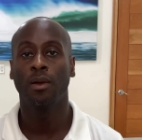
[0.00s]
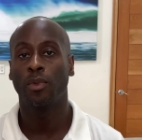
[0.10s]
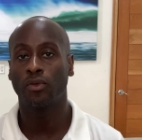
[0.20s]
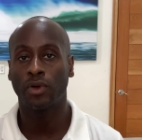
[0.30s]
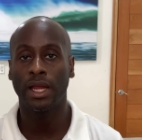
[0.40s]

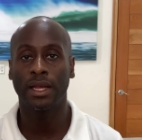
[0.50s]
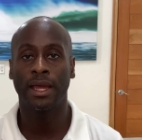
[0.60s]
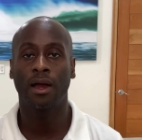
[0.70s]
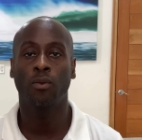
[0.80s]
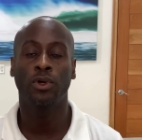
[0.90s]
But right
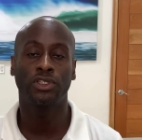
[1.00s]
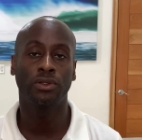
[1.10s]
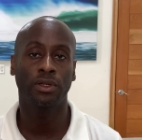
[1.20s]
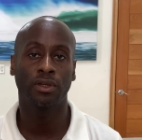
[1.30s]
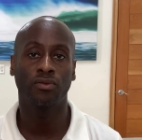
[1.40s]
now, what you're
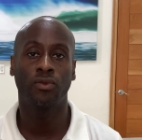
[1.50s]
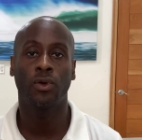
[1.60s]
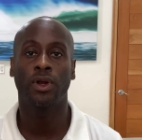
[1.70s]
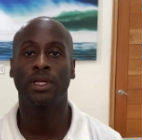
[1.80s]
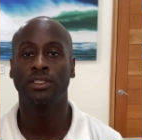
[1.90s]
looking
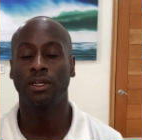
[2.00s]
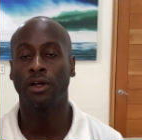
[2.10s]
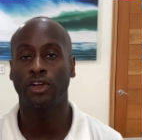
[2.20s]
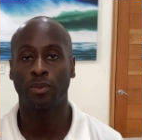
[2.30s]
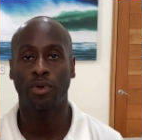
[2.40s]
for is an
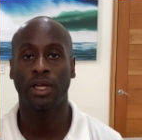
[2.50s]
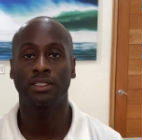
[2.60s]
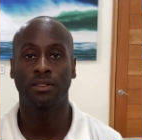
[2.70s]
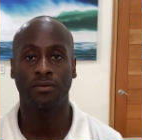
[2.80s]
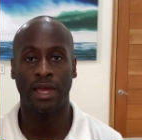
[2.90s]

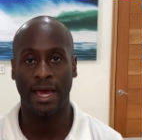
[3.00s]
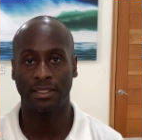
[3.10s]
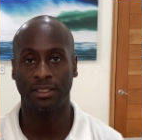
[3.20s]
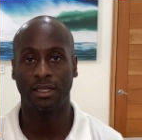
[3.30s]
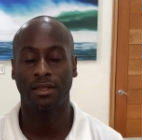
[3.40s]
underpriced
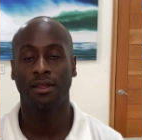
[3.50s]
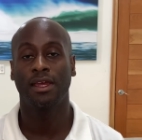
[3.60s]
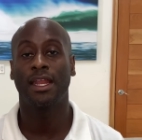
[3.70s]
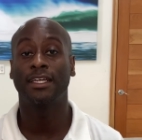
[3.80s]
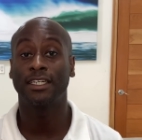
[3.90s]
asset.
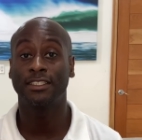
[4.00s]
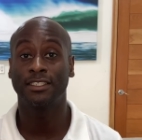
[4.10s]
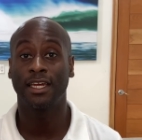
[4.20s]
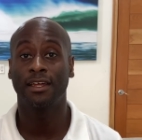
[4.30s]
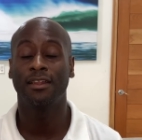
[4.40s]
And as I
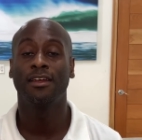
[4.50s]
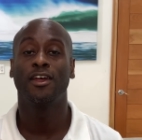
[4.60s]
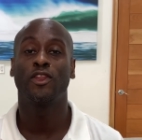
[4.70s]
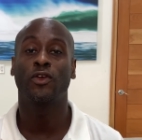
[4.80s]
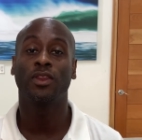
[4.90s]
said,
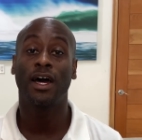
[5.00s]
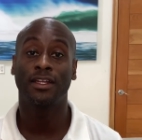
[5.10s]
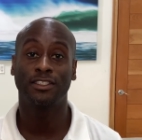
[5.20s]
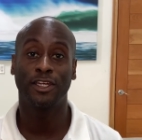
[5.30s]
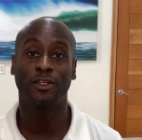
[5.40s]
there are a lot
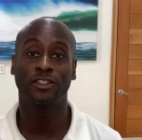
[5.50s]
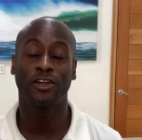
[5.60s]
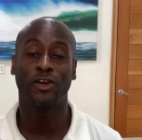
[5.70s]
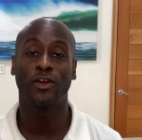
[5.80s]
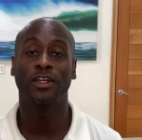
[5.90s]
of sales
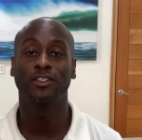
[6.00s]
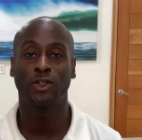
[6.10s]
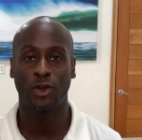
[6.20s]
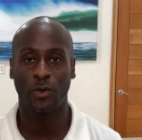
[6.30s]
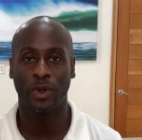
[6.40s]
occurring, so
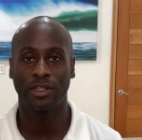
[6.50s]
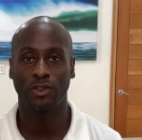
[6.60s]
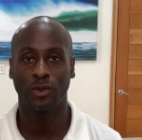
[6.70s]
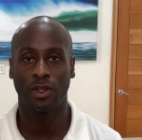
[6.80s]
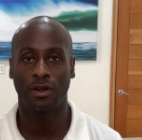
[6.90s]
don't wait
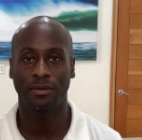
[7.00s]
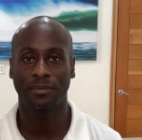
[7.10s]
too long.